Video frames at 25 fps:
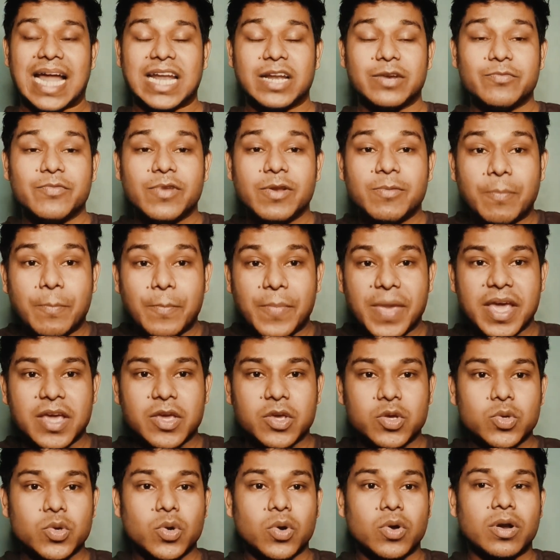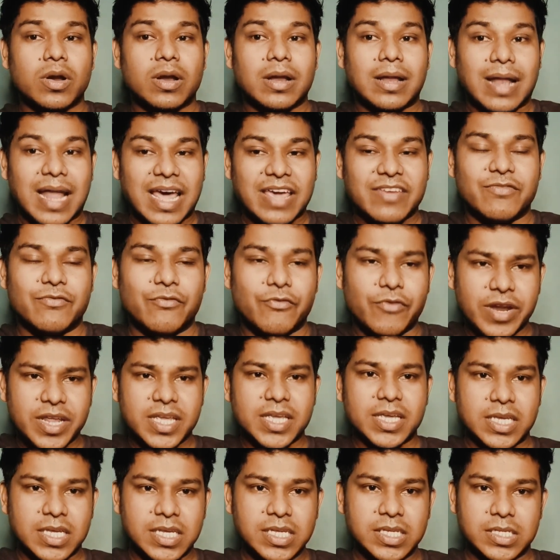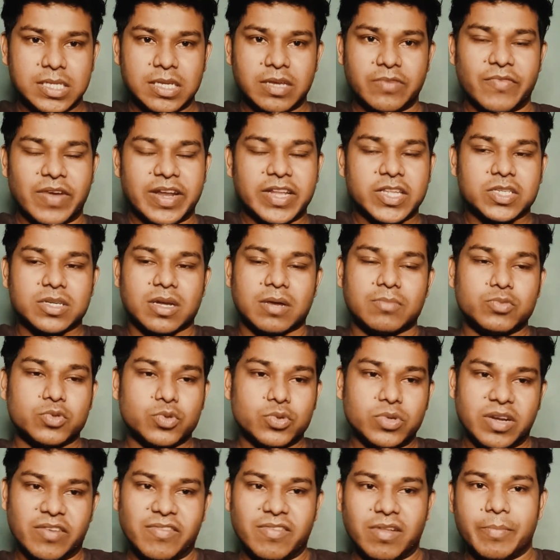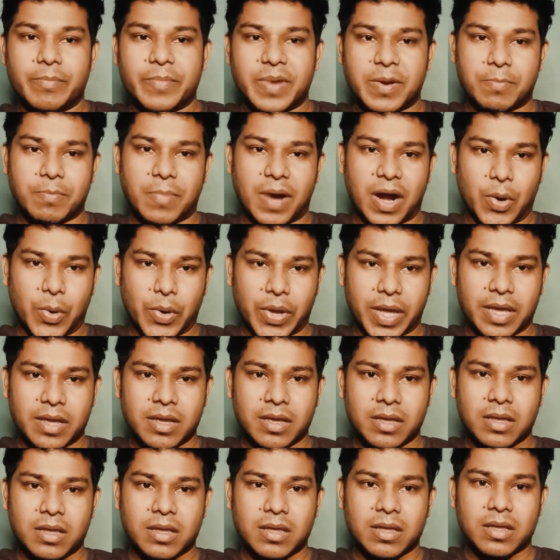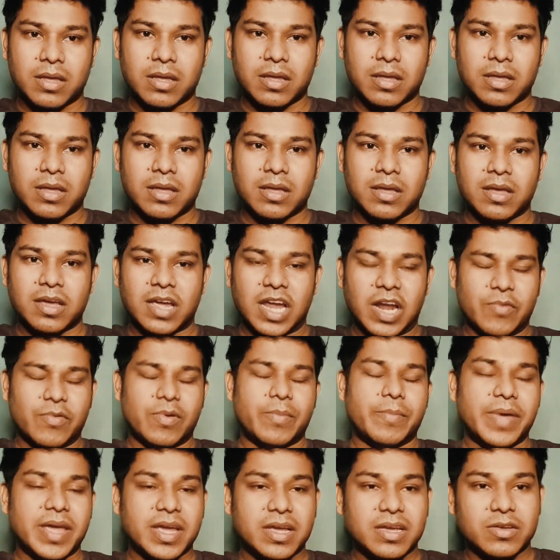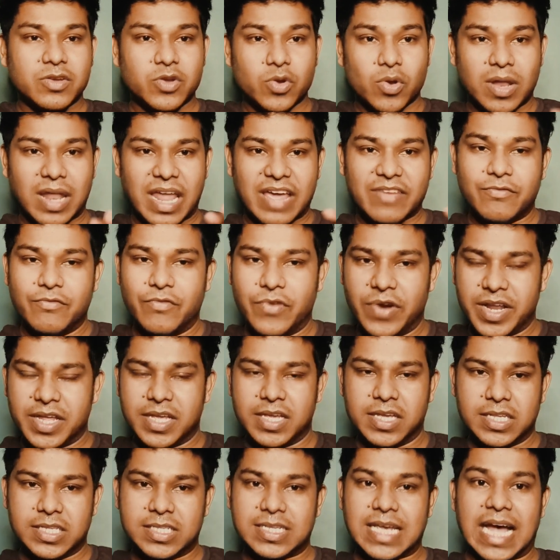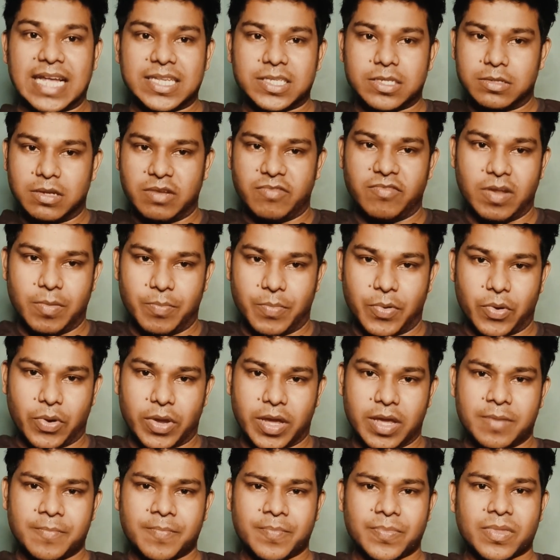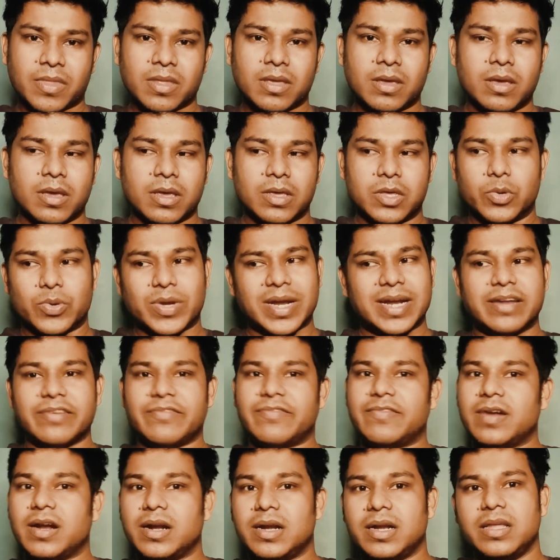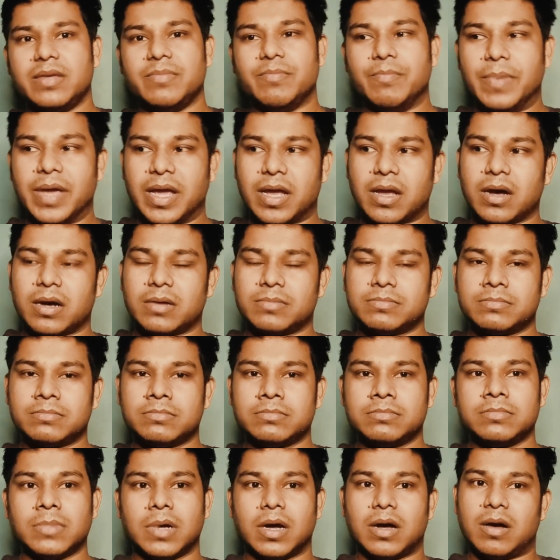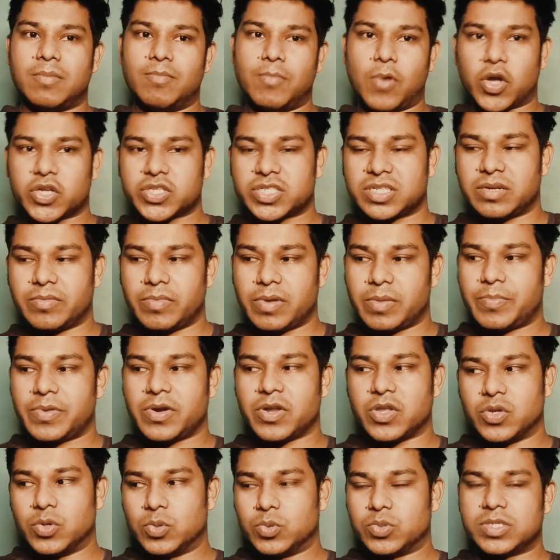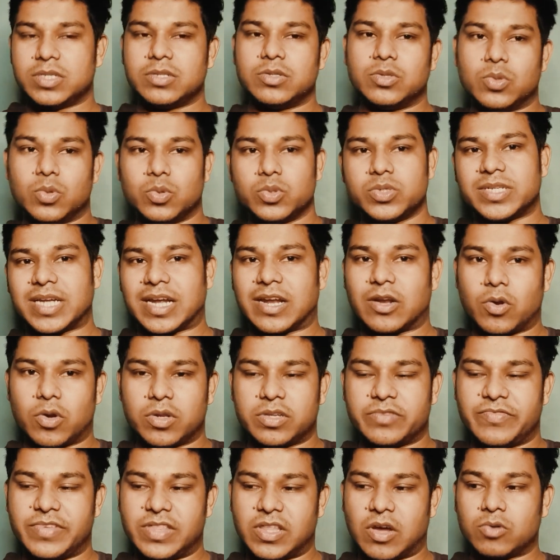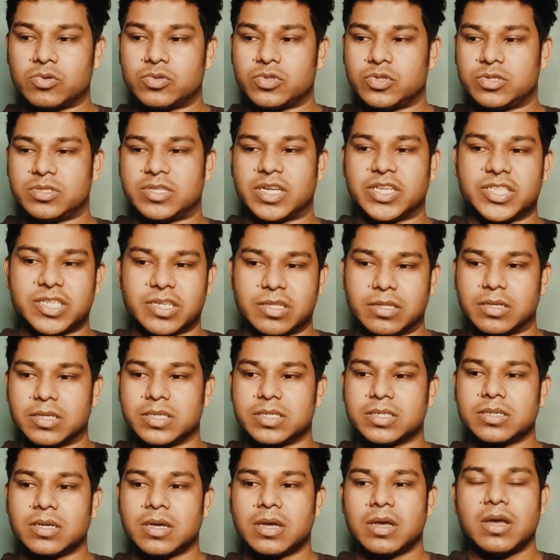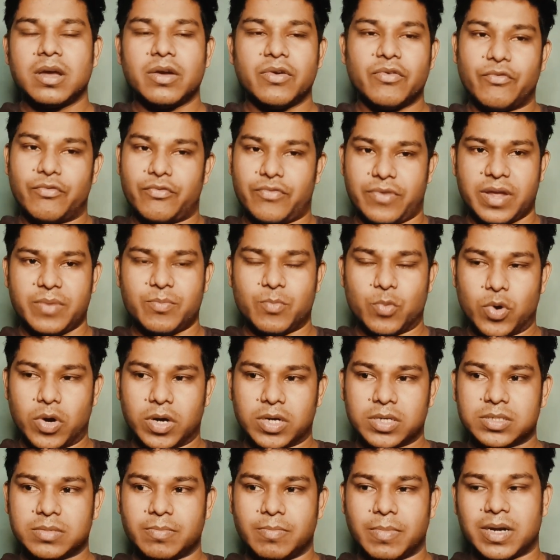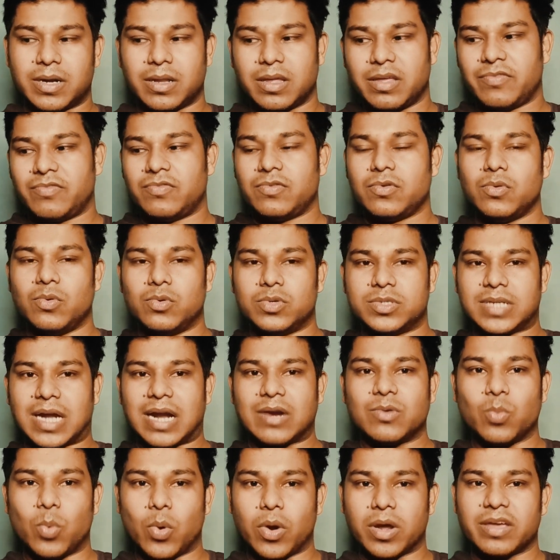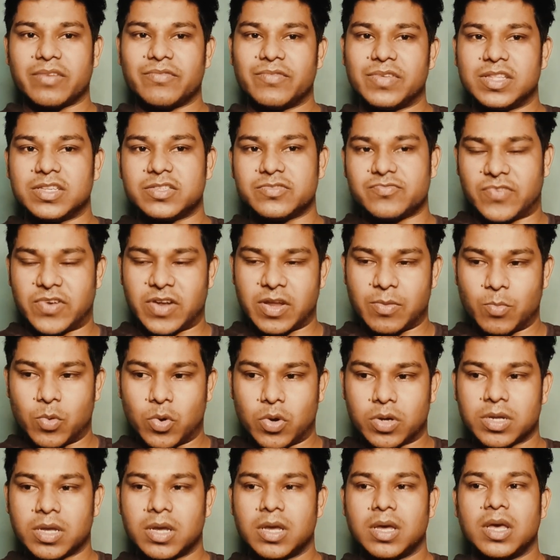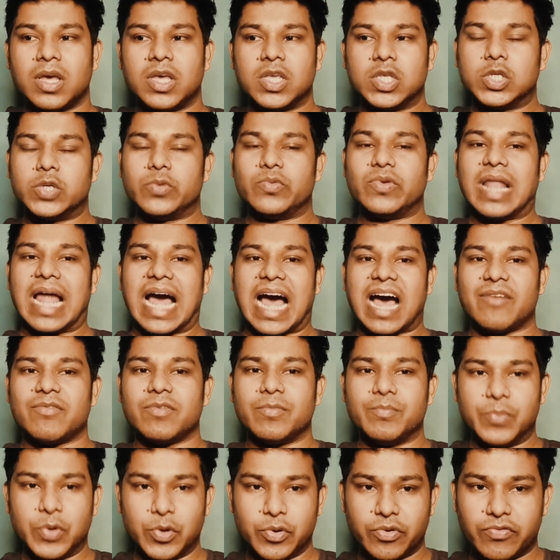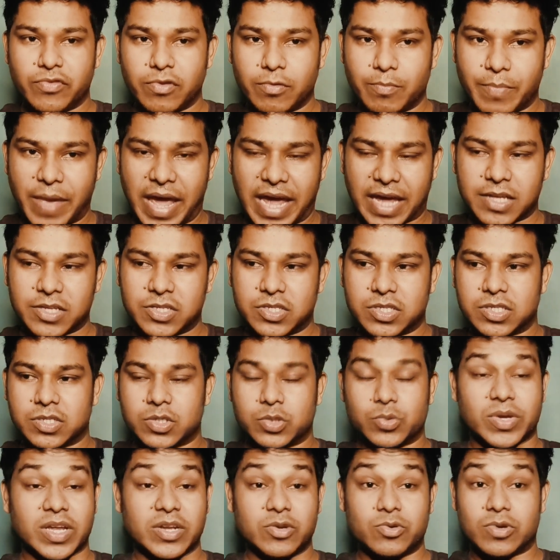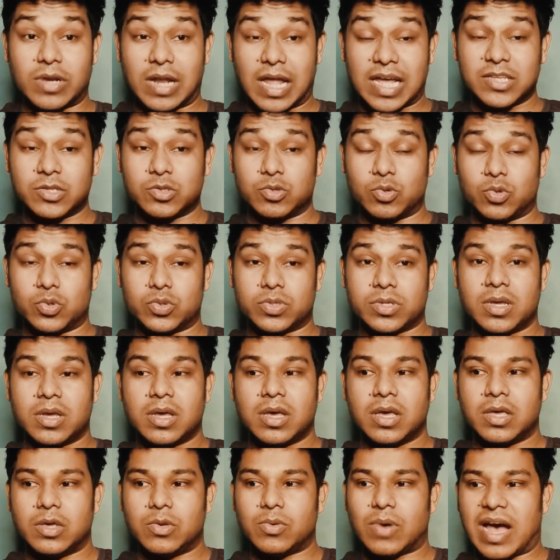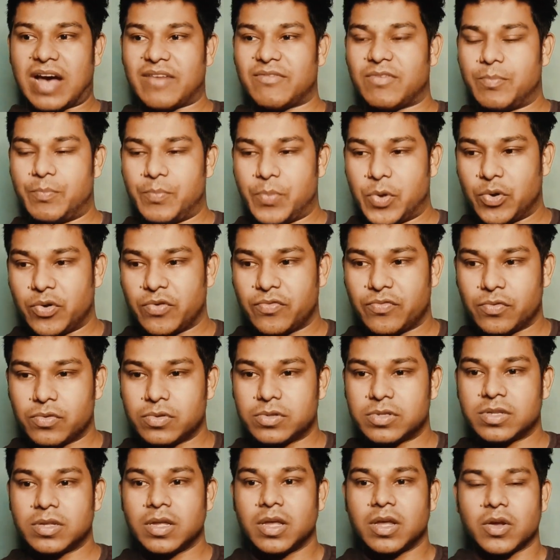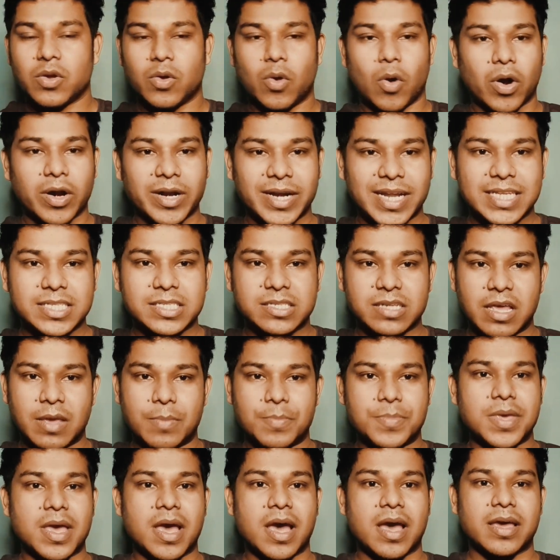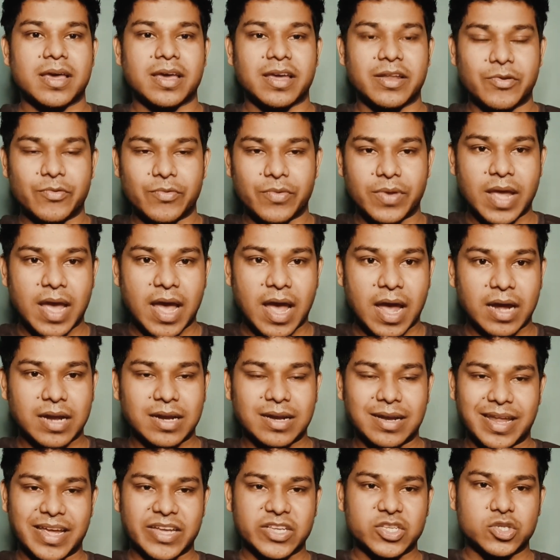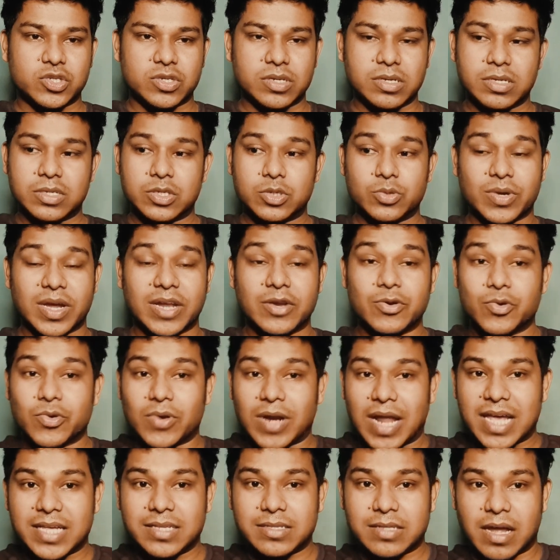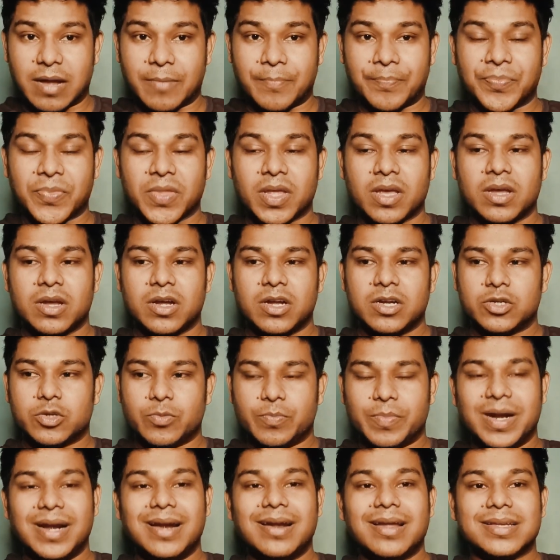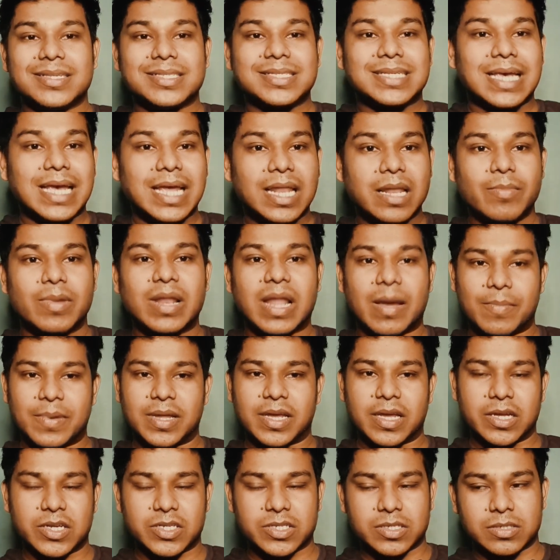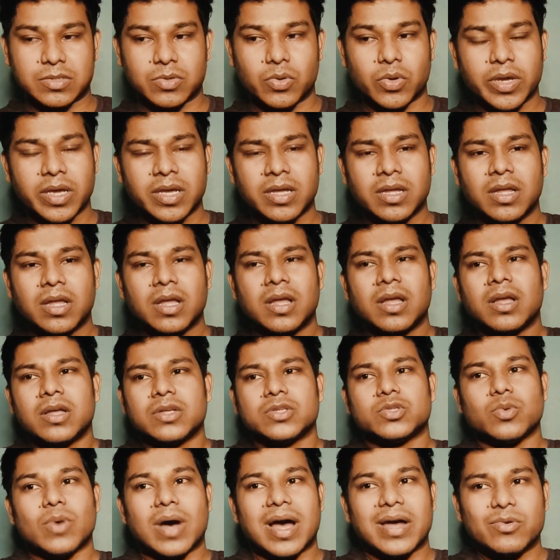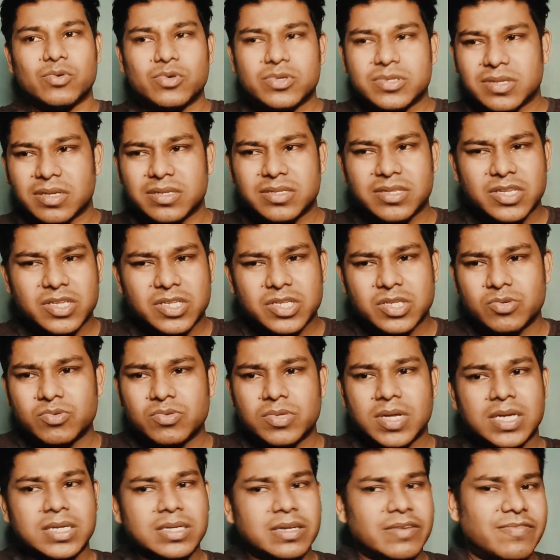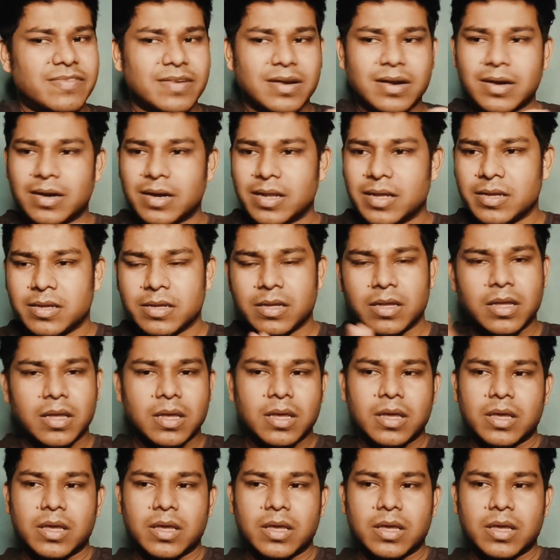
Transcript: and it will make your life very easy when it's come to development part, okay? It will make your life very easy as a developer, okay? You can definitely become a blockchain developer using those technology without touching these frameworks. But if you start working with this framework, you will have a beautiful packages. You can utilize those. You have a beautiful context API in React, Next.js. You can utilize them to build a scalable application, okay? So I would suggest you that definitely